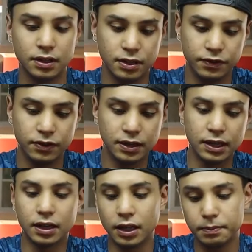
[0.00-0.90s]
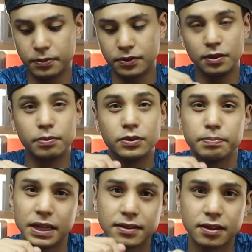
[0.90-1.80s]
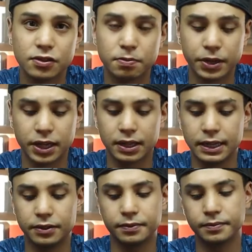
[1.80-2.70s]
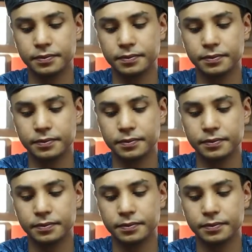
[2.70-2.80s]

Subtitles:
if you see any clumps, you basically just break it down.